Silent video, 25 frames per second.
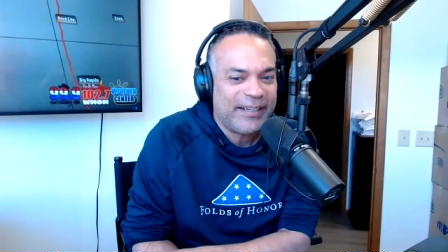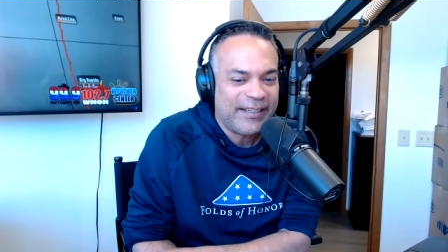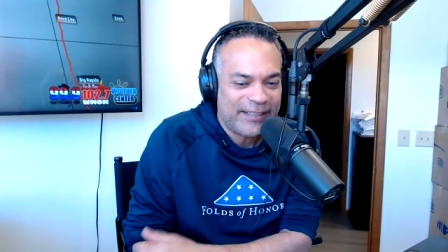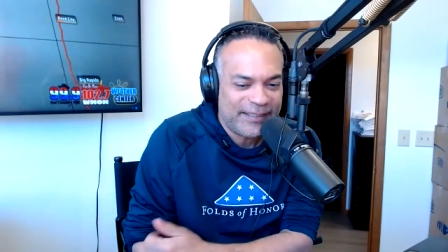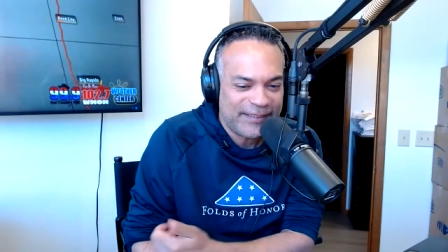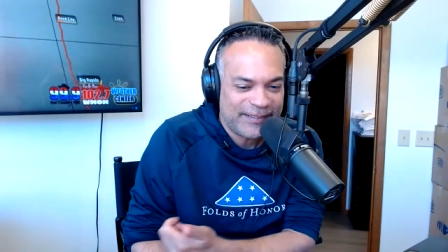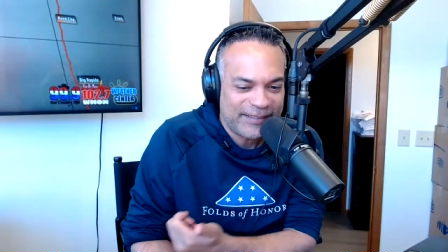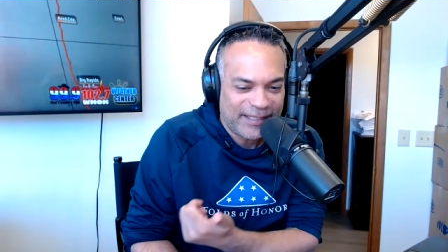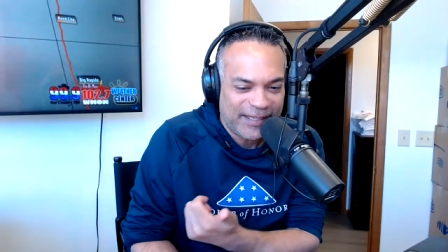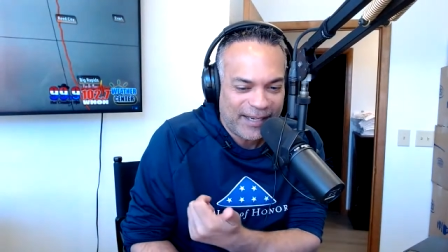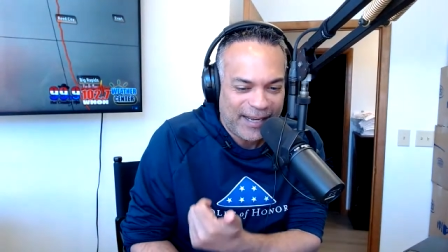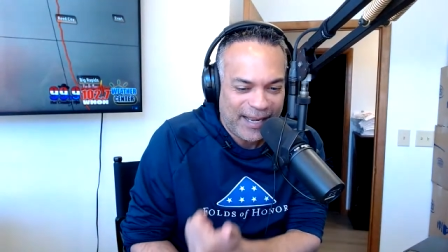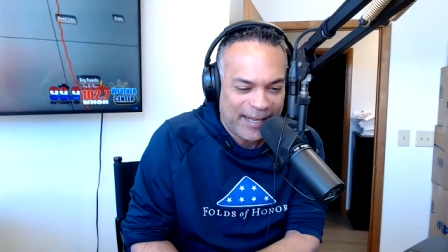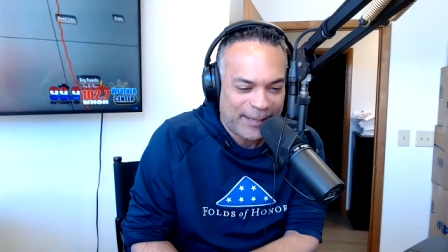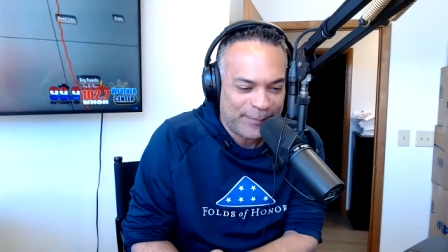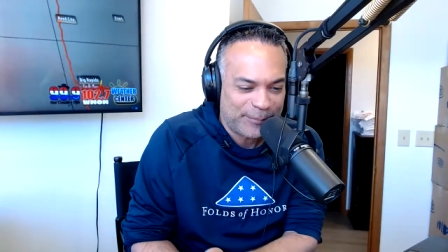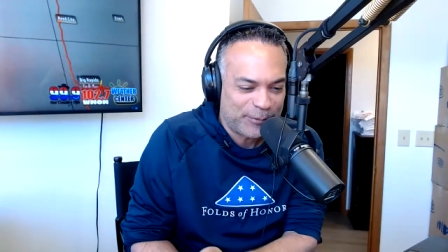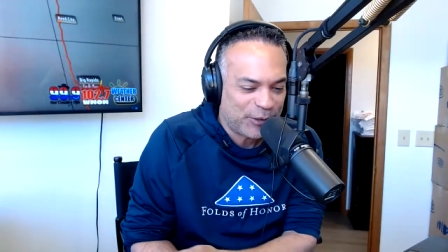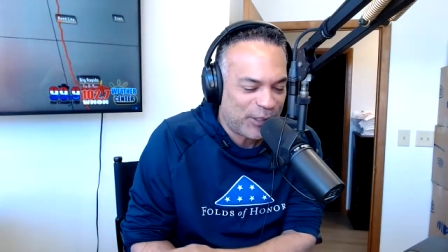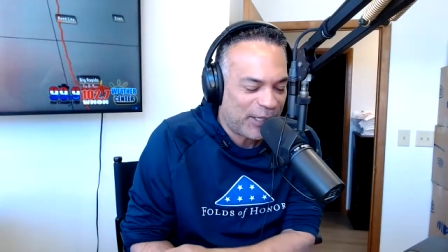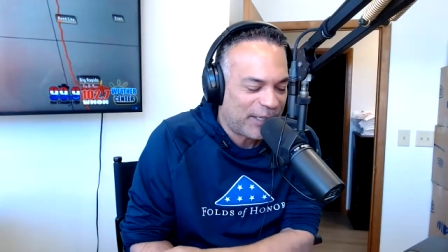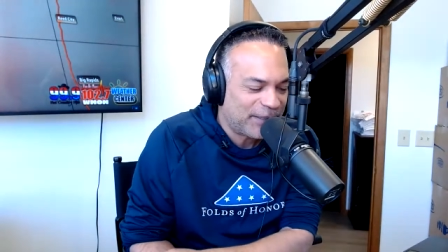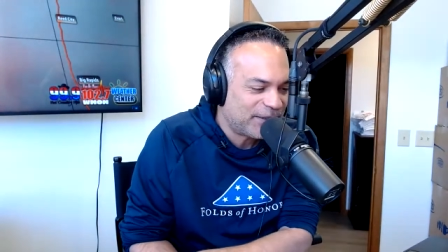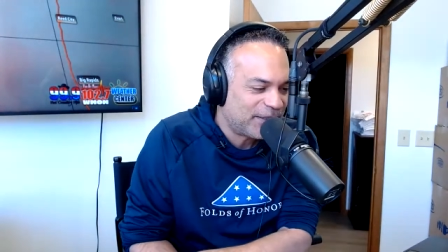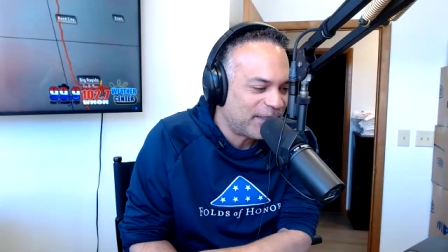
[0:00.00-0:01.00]
and Adam
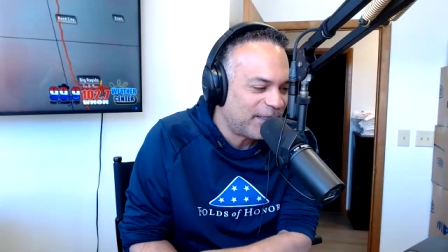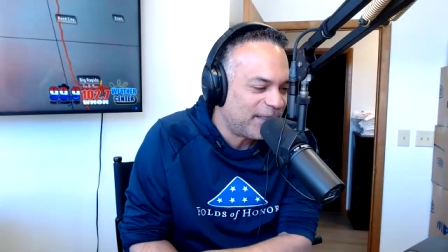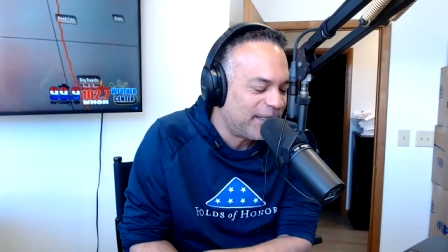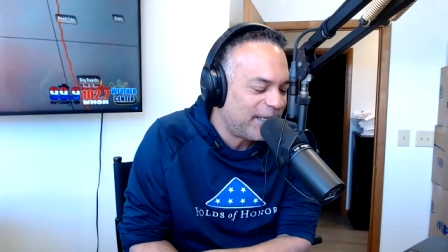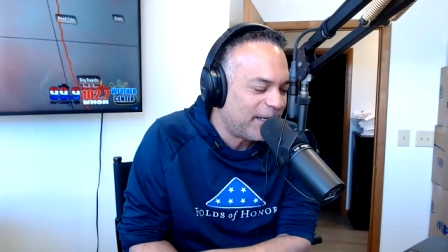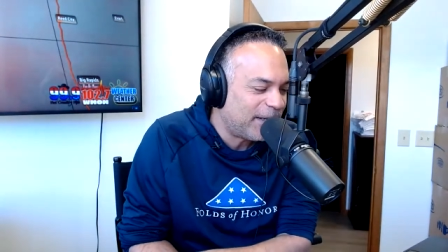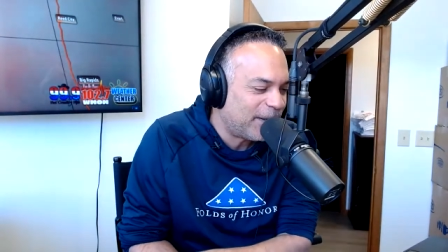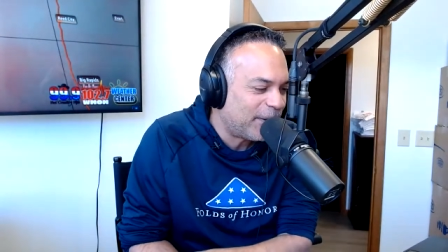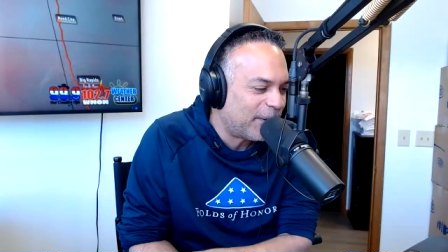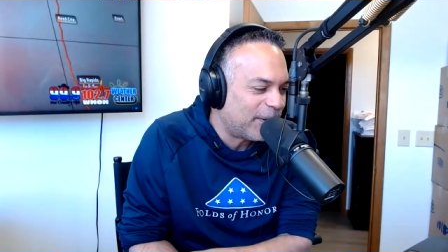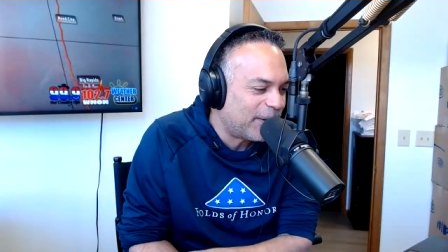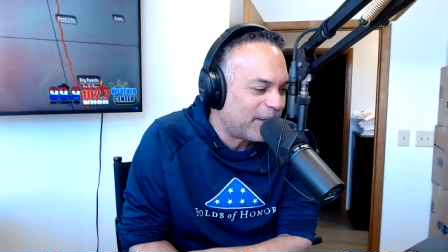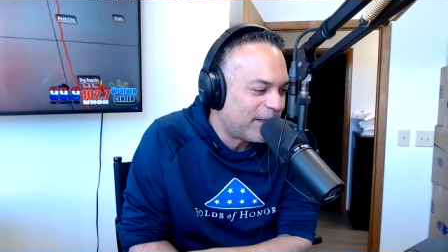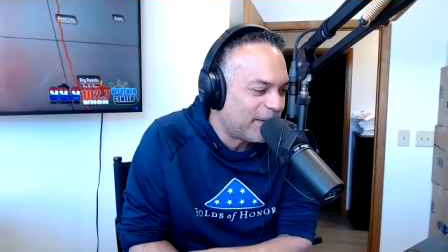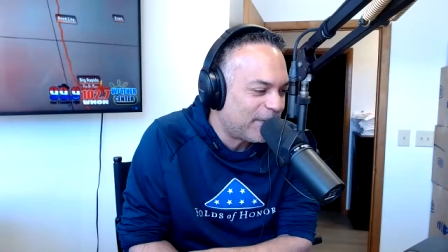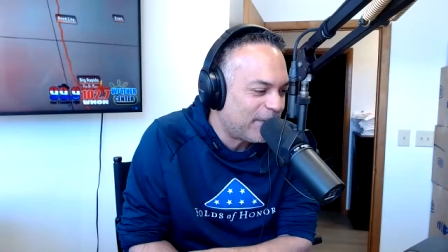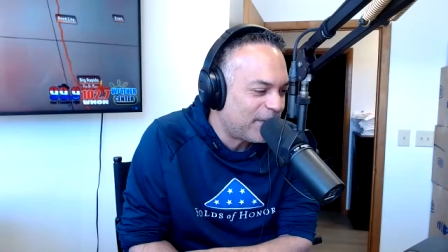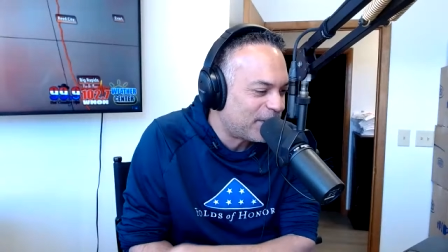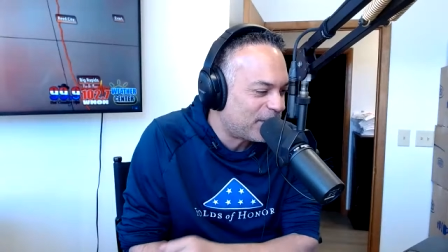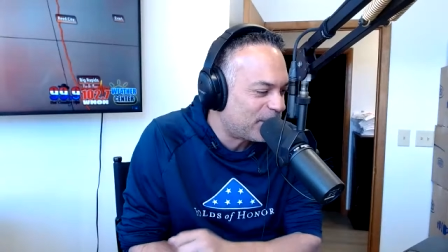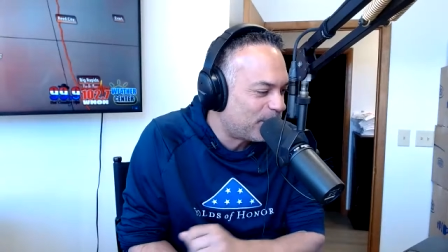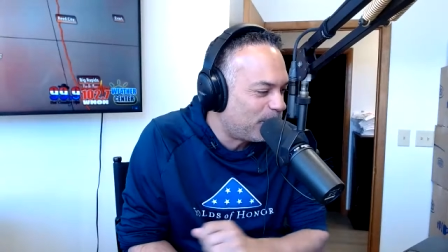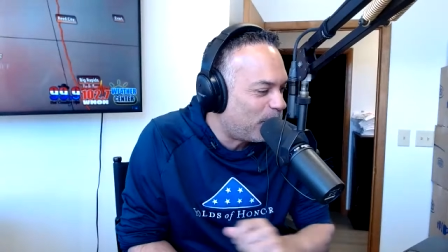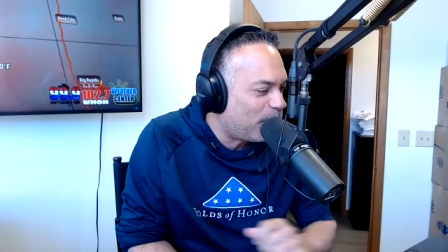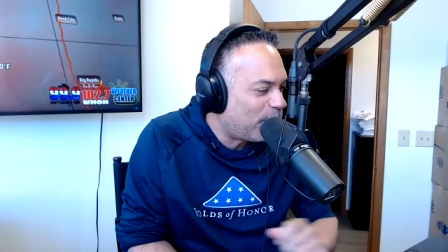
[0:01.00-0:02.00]
Johnson here
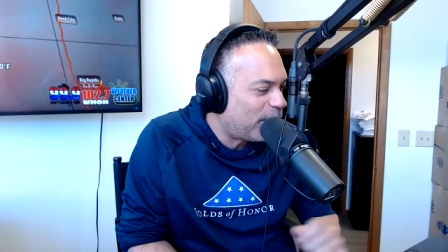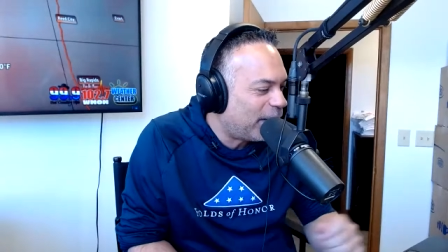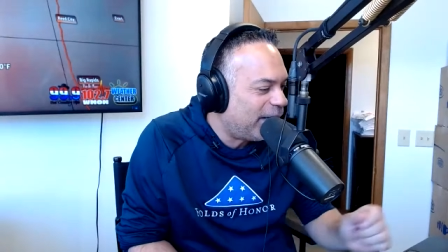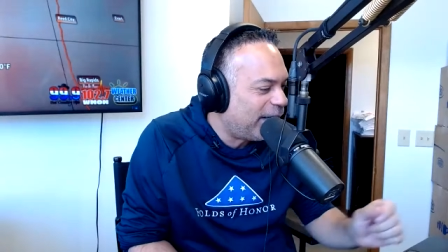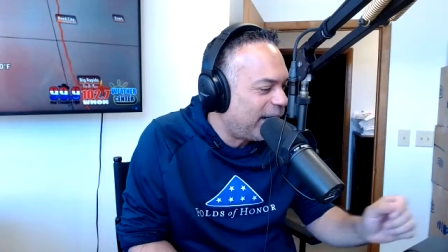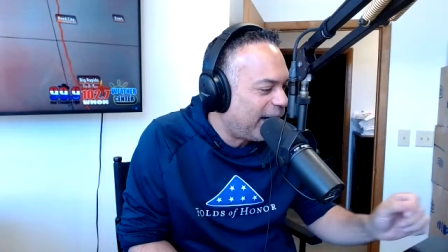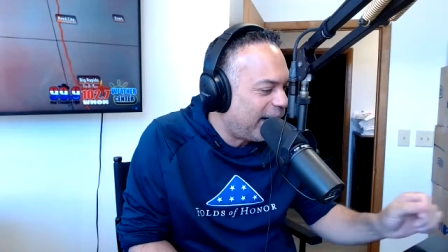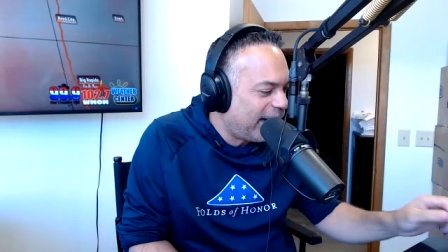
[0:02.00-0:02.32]
this morning,